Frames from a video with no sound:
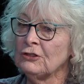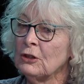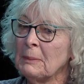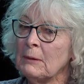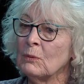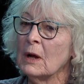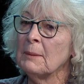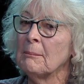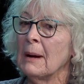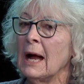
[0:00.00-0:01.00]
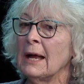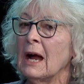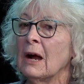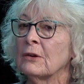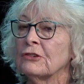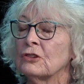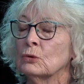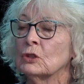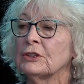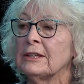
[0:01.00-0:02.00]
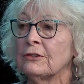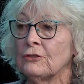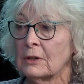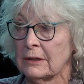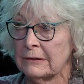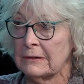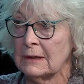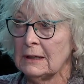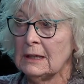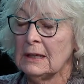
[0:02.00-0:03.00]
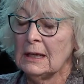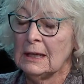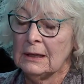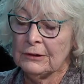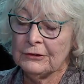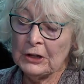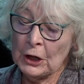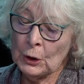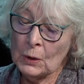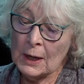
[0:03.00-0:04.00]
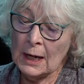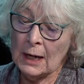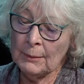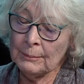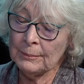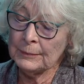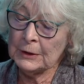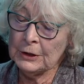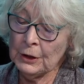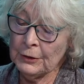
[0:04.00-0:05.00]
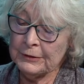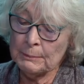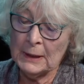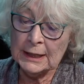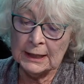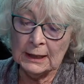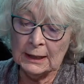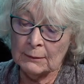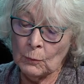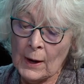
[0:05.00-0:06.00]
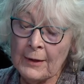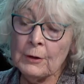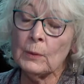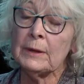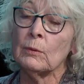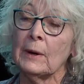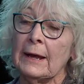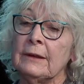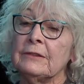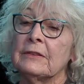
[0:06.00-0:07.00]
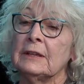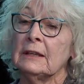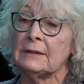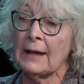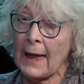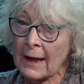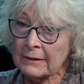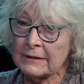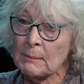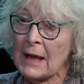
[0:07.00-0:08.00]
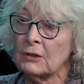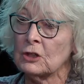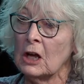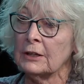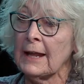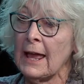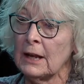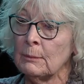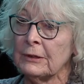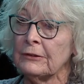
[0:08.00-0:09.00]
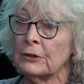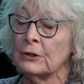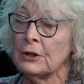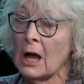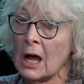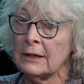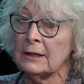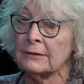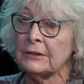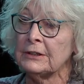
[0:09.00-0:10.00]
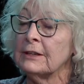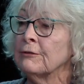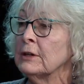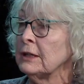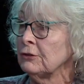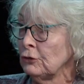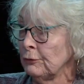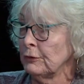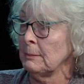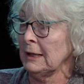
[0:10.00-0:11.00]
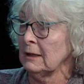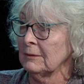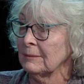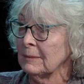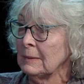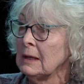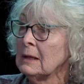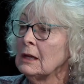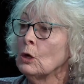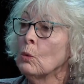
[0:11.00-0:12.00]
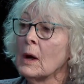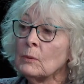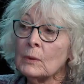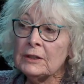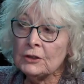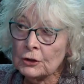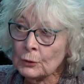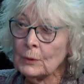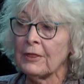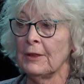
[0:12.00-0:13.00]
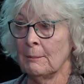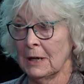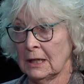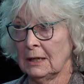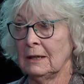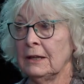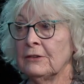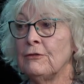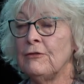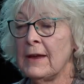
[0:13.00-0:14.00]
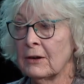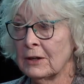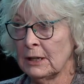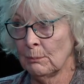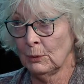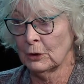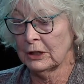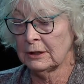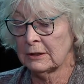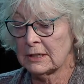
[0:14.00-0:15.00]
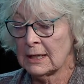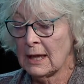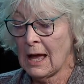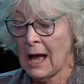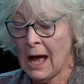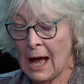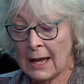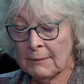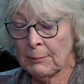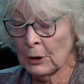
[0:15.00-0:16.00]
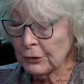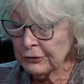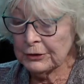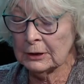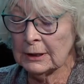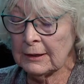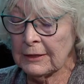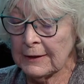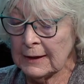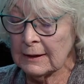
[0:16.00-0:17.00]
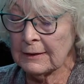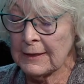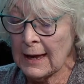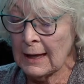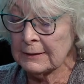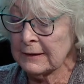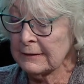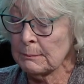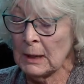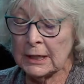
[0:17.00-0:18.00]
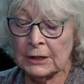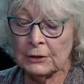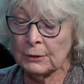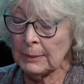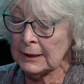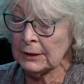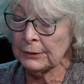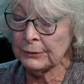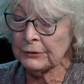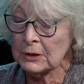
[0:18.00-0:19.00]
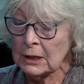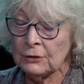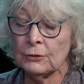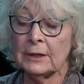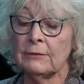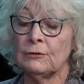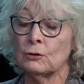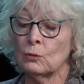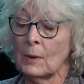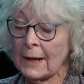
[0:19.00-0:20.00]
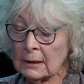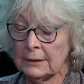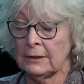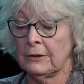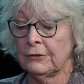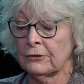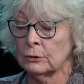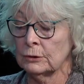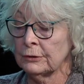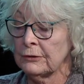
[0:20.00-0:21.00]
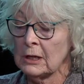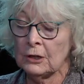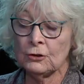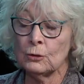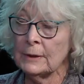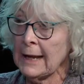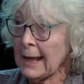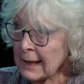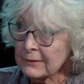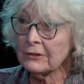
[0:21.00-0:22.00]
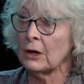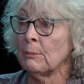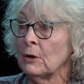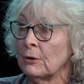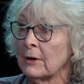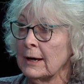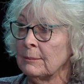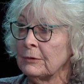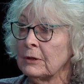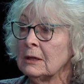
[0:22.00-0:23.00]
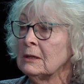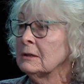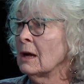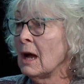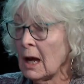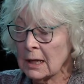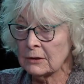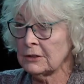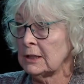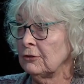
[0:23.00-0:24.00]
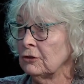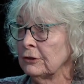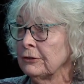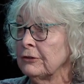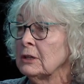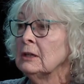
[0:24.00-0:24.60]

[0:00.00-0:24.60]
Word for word: should be run by our school districts. Absolutely. So, um, you know, this money, whether we raise the tax amount on cannabis or not, is a different issue for me. Yes. What we do with the money is very important. I personally think that this money could be used to give directly to the schools to enhance our programs, to hire teachers,